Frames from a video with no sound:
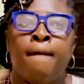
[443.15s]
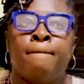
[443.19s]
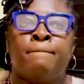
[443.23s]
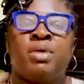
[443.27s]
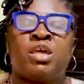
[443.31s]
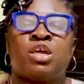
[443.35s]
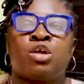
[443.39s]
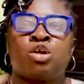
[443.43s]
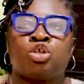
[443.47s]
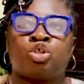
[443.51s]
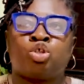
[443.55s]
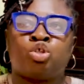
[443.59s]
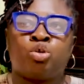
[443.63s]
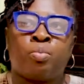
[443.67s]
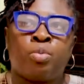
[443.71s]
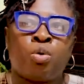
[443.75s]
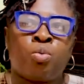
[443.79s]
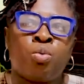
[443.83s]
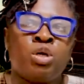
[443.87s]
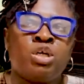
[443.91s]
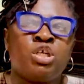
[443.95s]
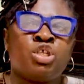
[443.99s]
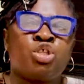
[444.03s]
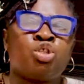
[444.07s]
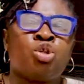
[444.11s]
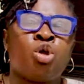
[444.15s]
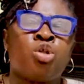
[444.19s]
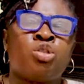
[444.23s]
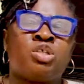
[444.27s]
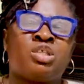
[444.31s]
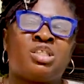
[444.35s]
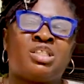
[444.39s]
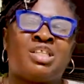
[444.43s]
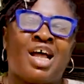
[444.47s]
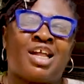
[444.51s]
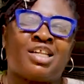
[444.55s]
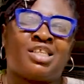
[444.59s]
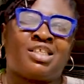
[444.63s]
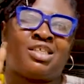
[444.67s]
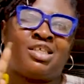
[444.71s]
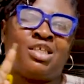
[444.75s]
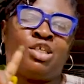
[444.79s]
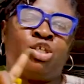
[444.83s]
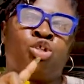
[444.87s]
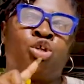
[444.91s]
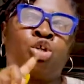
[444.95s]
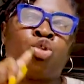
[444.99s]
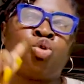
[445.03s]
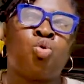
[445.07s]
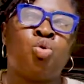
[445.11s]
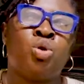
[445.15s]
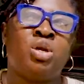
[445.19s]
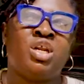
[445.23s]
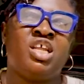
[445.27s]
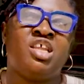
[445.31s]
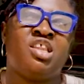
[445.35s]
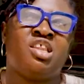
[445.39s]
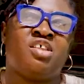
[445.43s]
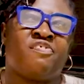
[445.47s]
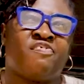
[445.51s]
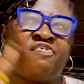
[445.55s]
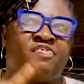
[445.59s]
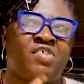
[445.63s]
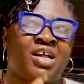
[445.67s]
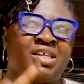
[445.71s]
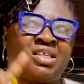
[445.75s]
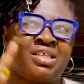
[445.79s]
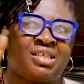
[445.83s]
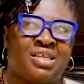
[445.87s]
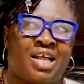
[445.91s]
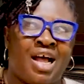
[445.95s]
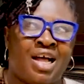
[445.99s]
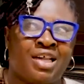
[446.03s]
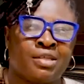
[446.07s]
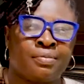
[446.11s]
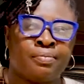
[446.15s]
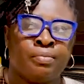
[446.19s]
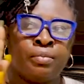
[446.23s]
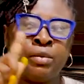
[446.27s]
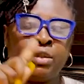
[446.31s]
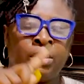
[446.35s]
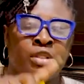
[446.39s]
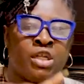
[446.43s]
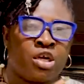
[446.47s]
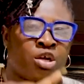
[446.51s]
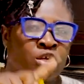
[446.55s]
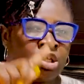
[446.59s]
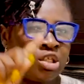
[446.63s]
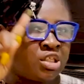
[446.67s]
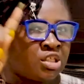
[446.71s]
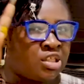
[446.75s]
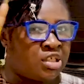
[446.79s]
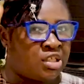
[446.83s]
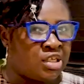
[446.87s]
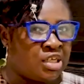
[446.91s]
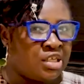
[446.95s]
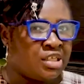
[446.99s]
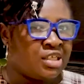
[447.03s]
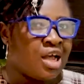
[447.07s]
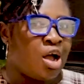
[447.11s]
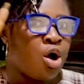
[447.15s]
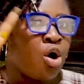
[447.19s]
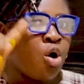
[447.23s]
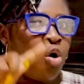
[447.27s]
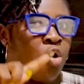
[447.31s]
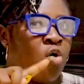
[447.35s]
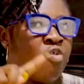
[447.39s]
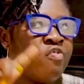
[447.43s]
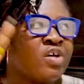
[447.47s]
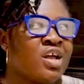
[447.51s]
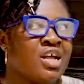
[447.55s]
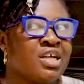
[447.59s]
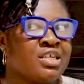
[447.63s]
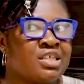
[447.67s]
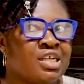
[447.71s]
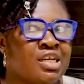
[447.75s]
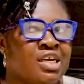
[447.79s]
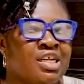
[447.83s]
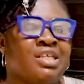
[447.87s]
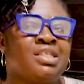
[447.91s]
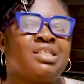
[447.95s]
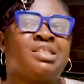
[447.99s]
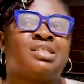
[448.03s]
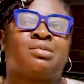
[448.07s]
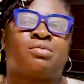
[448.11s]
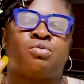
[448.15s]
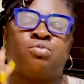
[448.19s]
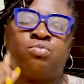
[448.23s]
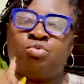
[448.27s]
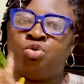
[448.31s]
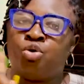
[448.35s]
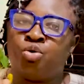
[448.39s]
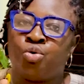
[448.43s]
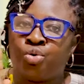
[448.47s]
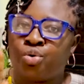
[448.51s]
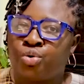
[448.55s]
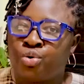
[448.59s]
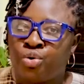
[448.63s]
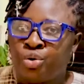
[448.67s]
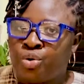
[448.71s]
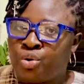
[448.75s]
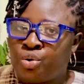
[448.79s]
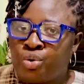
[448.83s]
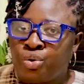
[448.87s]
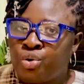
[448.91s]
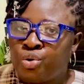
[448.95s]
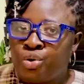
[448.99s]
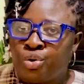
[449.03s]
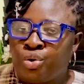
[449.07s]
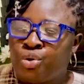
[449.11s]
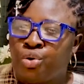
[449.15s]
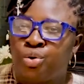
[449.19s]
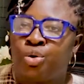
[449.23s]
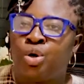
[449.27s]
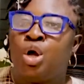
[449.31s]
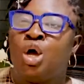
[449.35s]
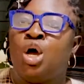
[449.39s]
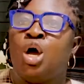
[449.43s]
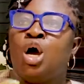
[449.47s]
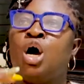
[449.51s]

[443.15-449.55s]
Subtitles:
Because number one, it's not only the fact that Lagos is the center of excellence. No.